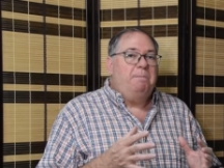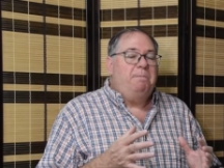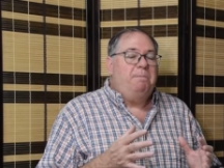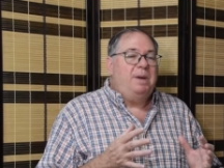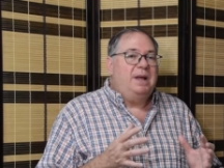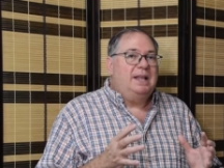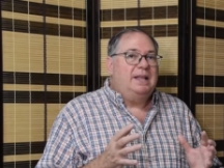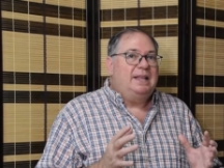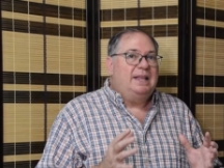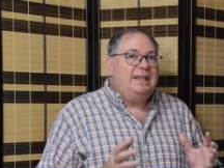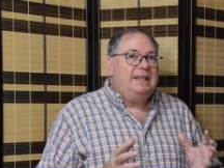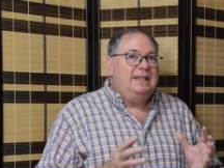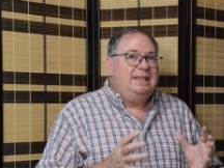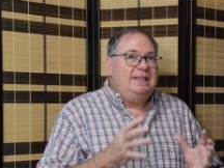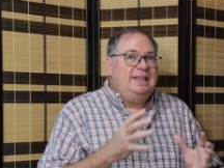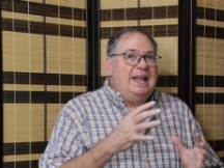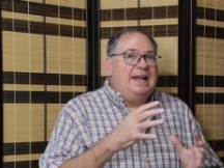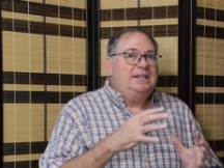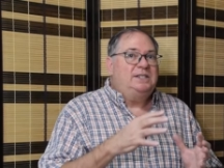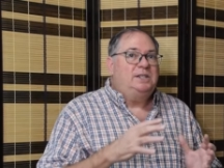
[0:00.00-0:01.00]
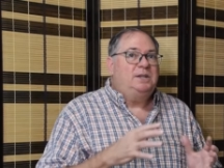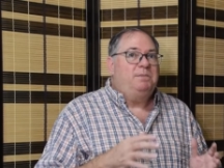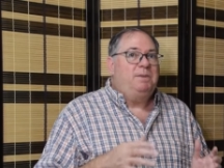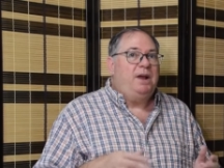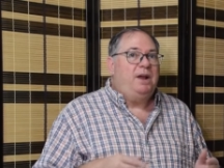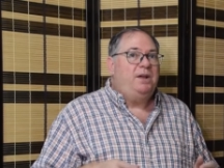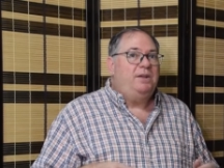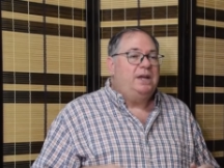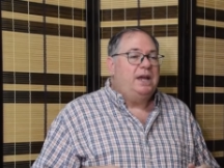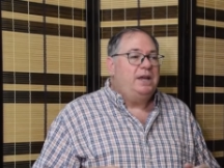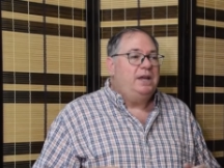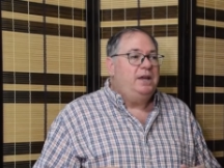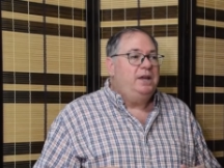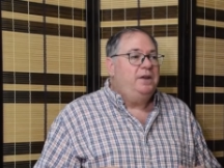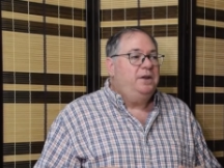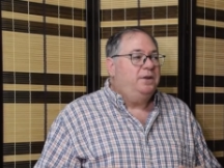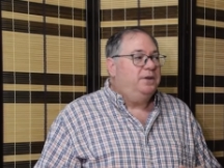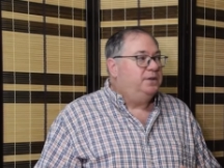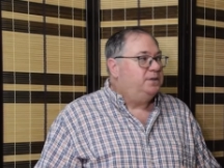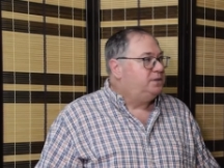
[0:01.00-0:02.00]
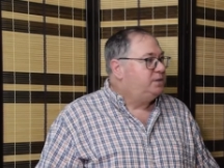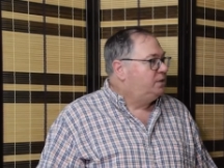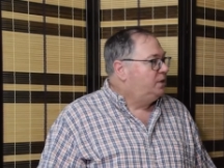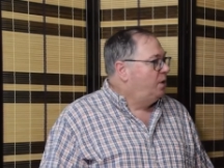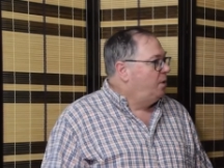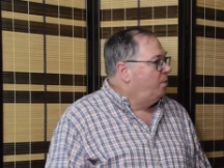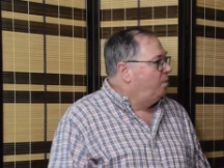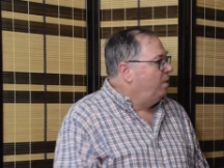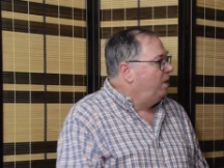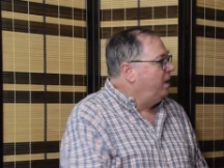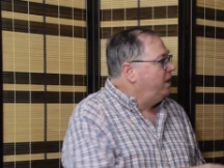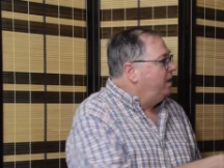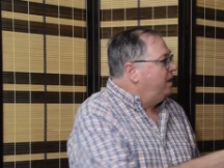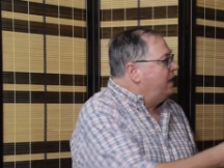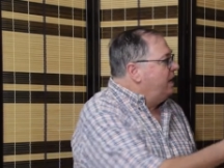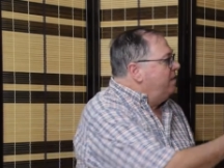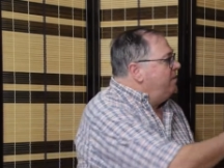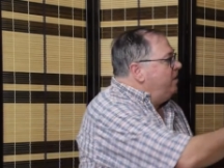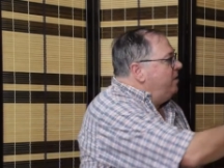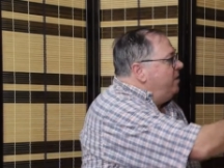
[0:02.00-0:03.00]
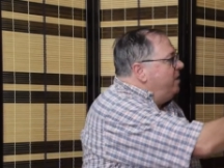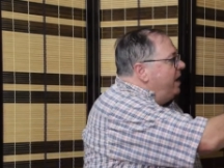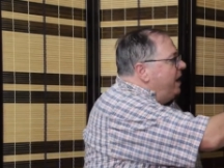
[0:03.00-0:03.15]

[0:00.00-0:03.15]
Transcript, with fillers: But that's the model they used. Well, if you